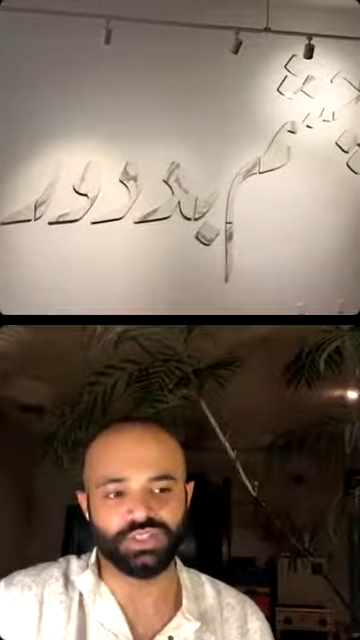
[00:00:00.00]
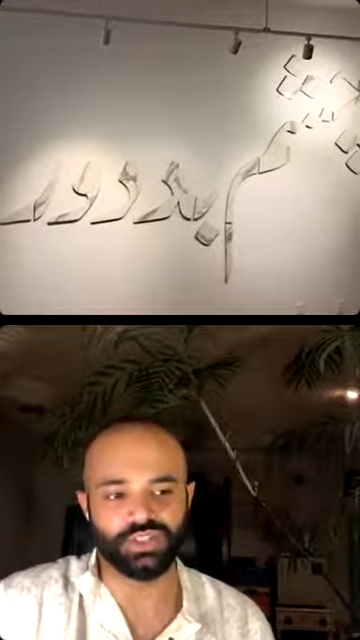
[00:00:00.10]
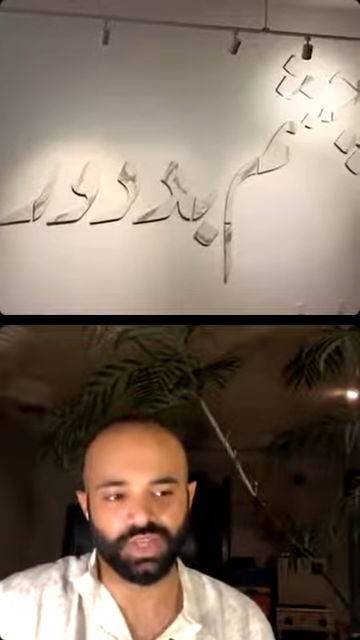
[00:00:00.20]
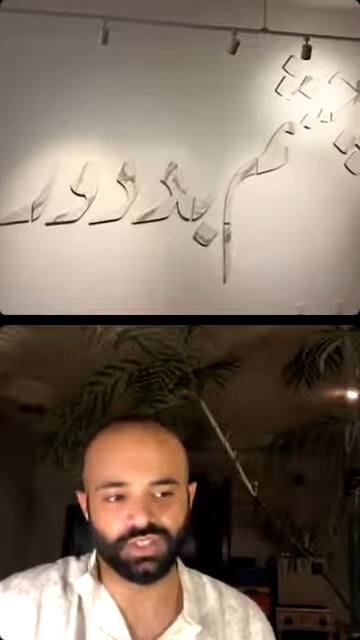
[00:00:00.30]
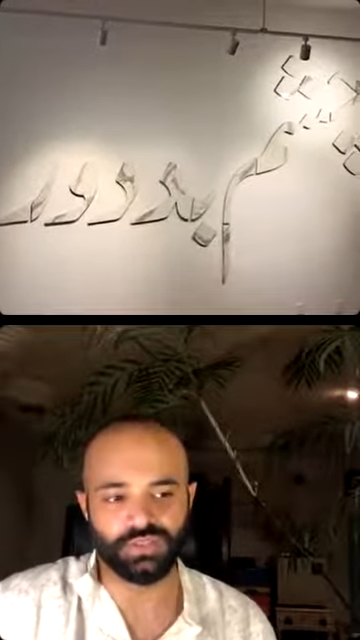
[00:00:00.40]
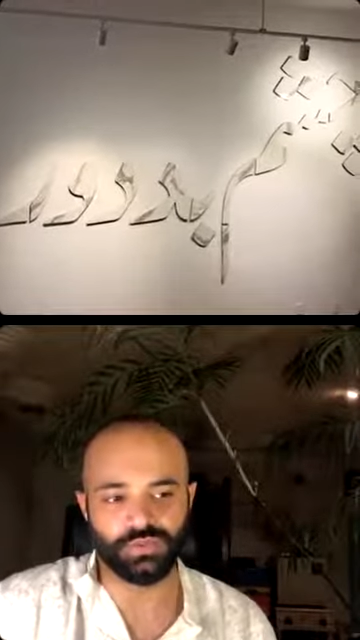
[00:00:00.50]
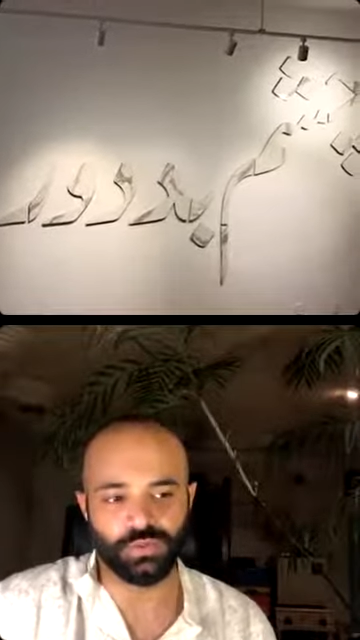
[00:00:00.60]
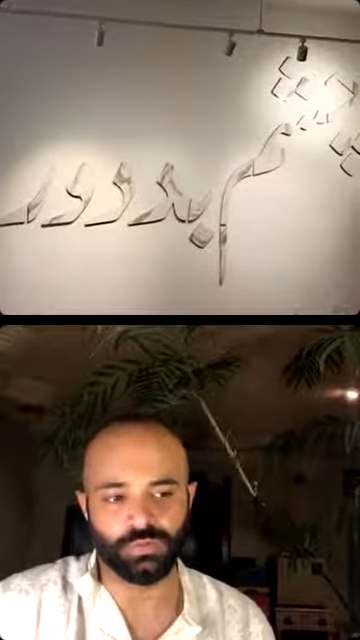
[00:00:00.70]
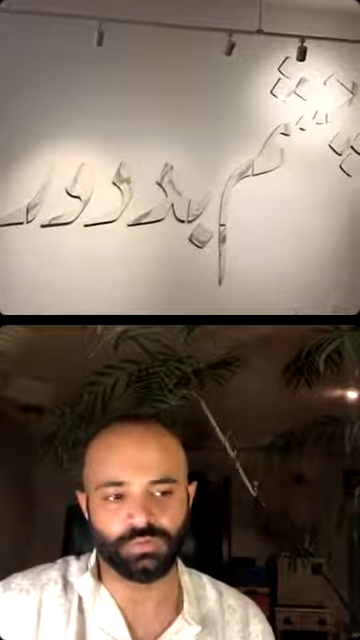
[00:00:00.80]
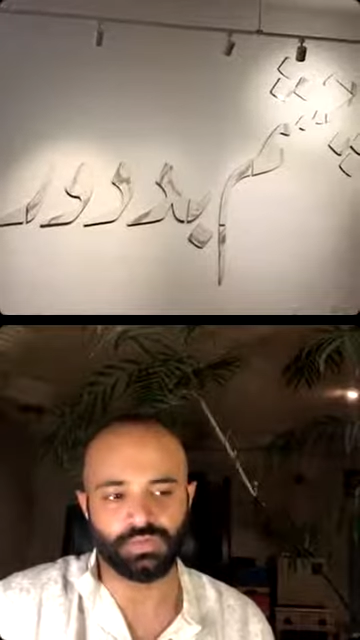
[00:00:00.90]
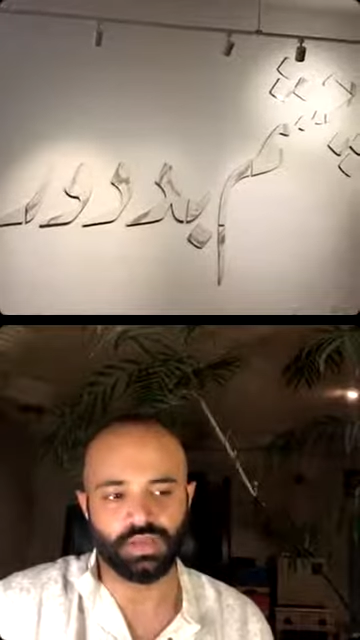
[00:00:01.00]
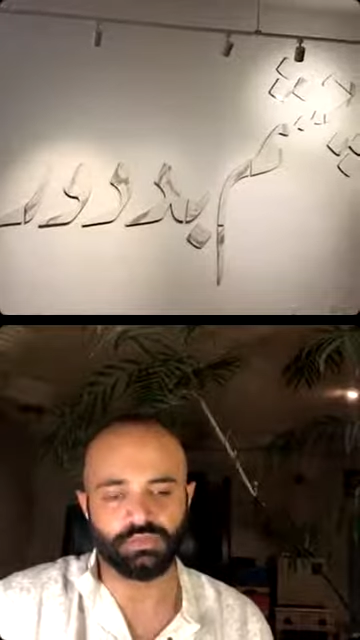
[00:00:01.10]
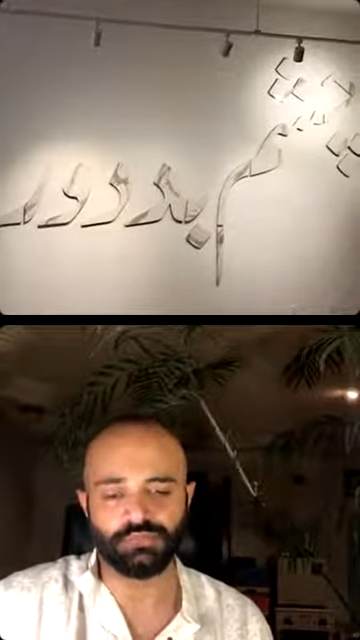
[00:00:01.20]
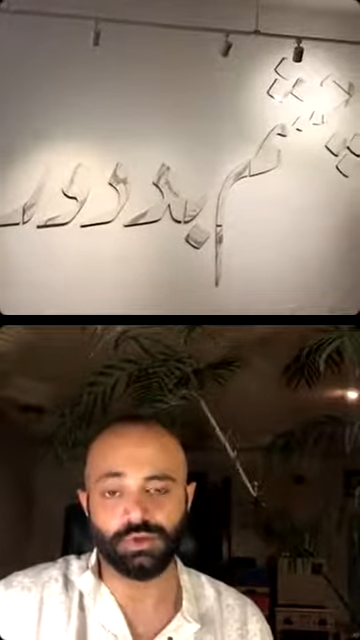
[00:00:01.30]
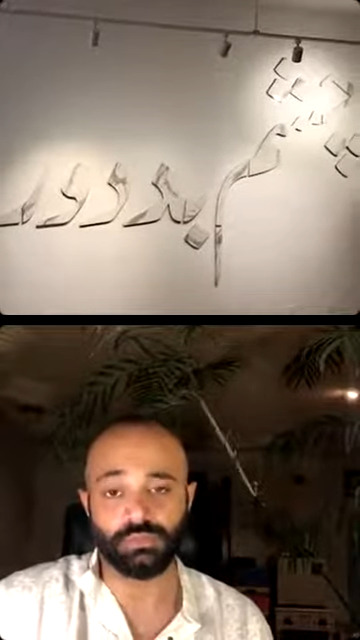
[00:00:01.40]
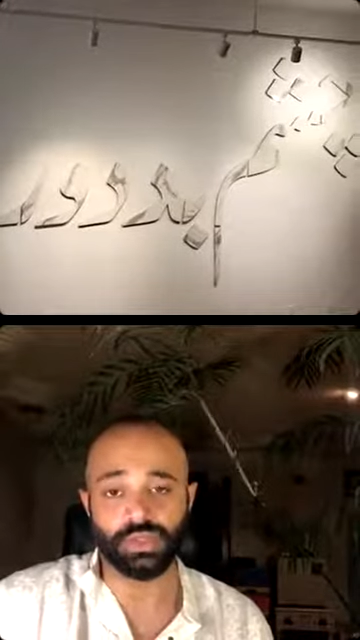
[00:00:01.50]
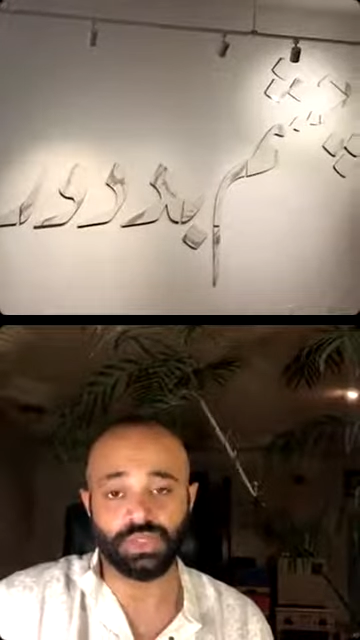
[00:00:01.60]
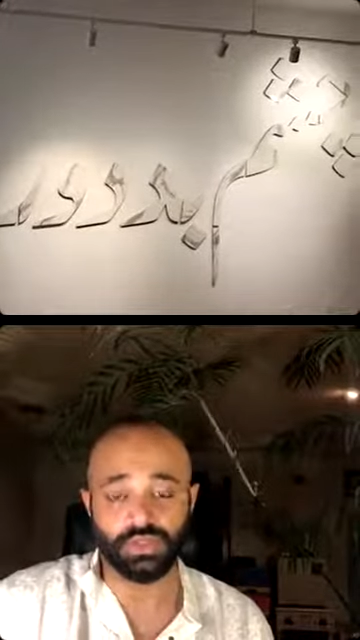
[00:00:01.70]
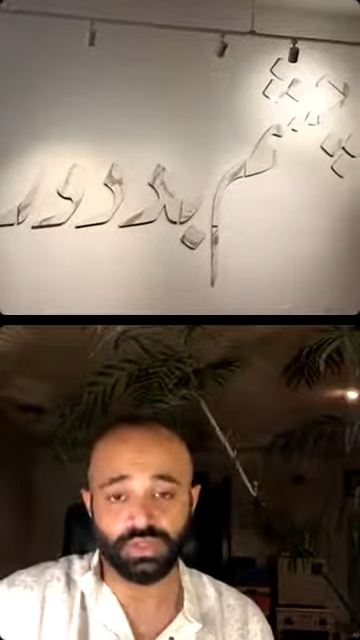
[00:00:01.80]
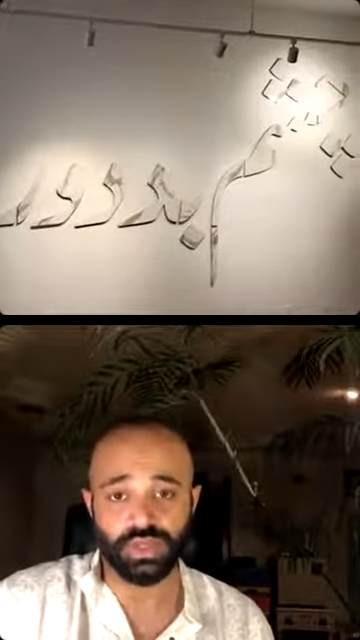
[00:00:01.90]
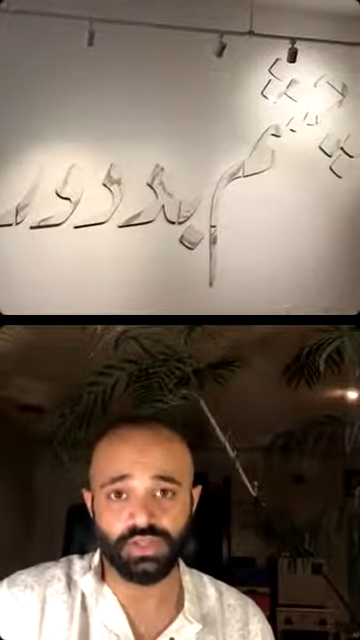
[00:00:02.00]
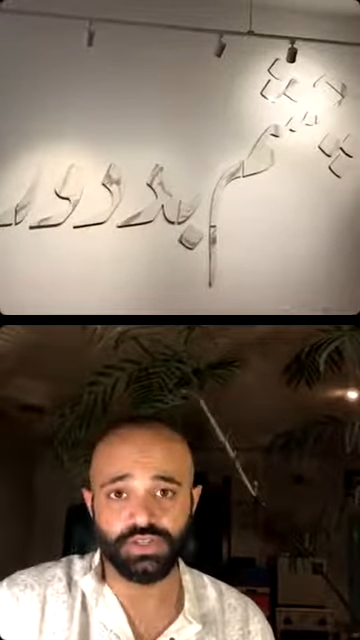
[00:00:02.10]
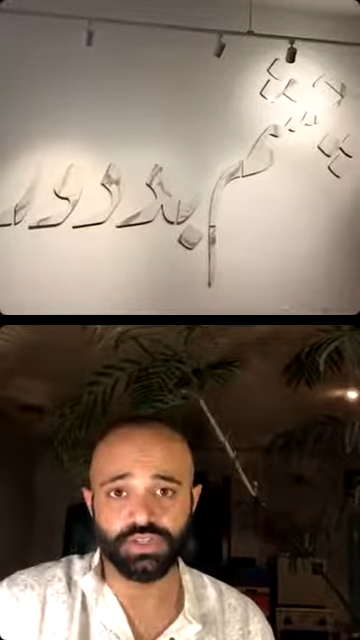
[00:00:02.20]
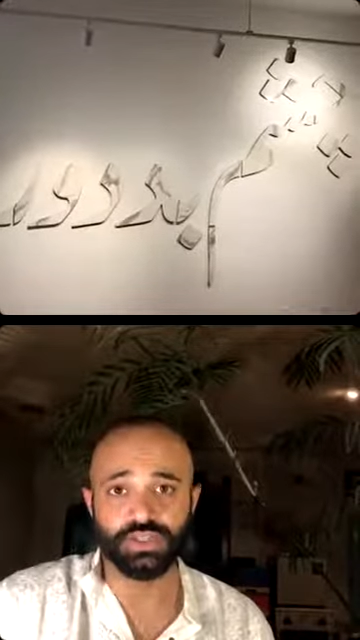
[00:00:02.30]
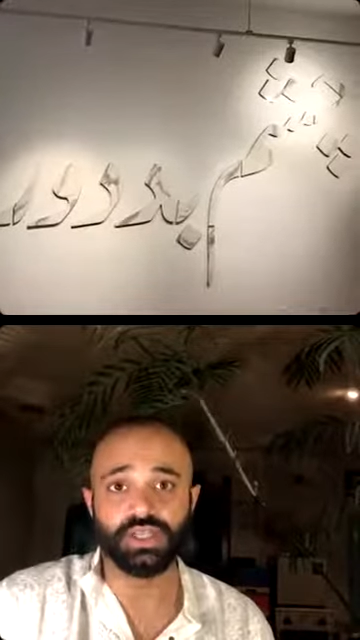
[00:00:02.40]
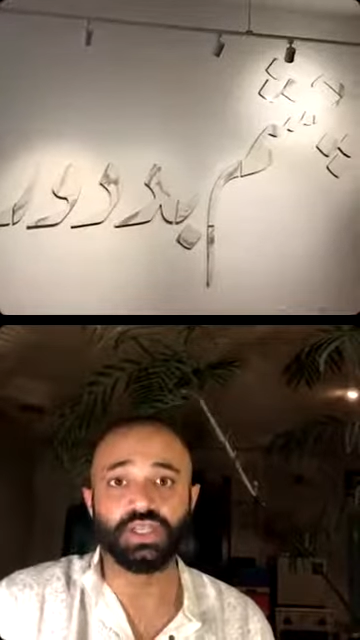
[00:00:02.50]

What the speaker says: transform from material culture,